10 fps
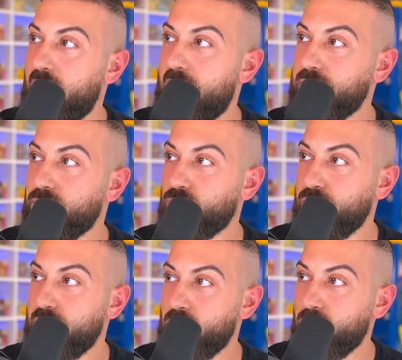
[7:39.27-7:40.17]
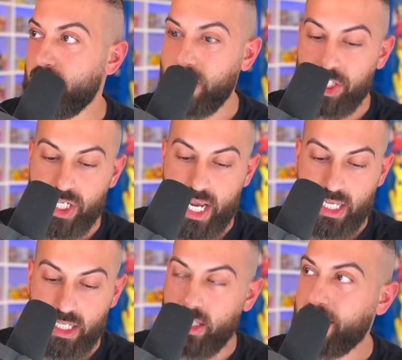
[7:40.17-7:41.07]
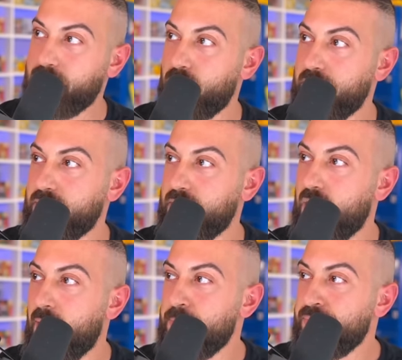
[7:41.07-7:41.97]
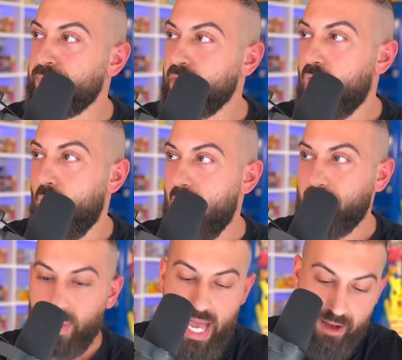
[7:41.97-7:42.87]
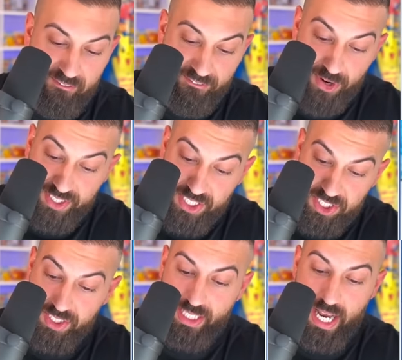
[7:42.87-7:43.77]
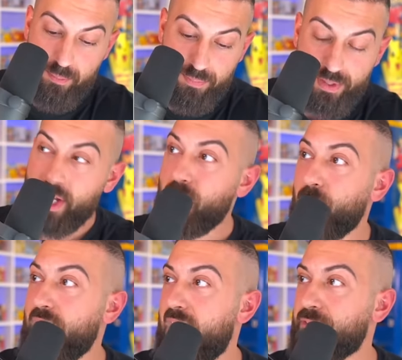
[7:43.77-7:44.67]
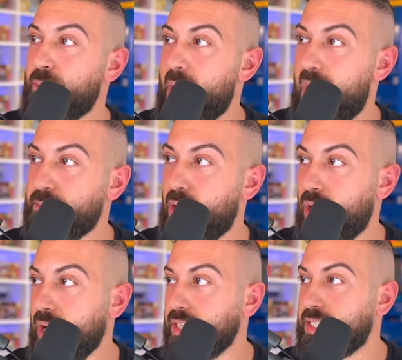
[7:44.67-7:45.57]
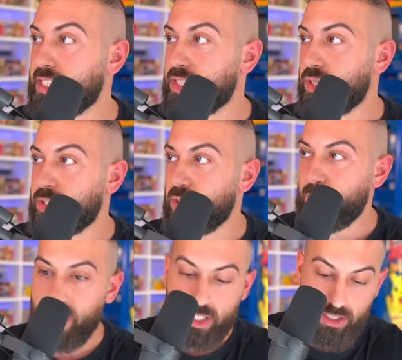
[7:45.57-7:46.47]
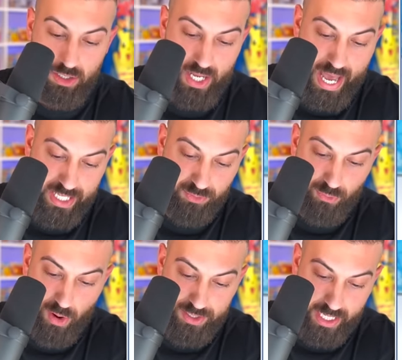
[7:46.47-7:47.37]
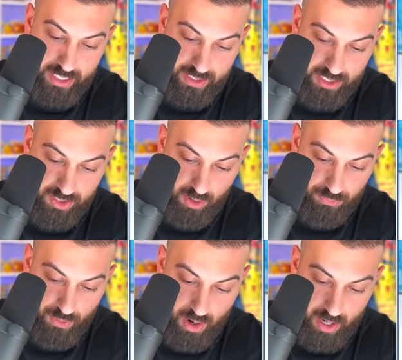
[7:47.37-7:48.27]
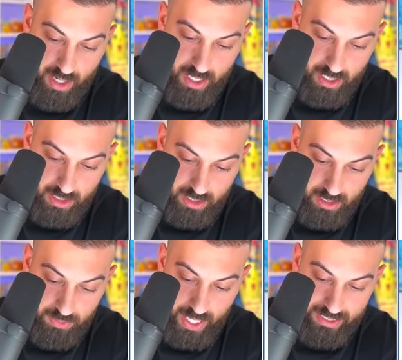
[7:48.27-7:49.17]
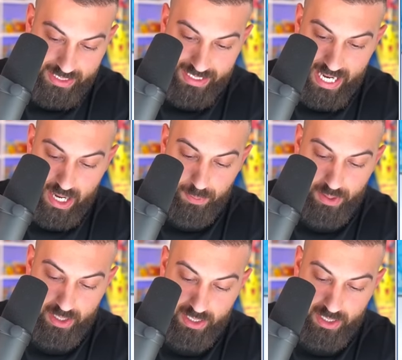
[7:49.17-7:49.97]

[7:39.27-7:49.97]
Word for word: My hands are literally shaking like crazy. All right, we have a first edition stamp. We have a Magmar. This looks to be good as far as I can see so far. We got the stamp.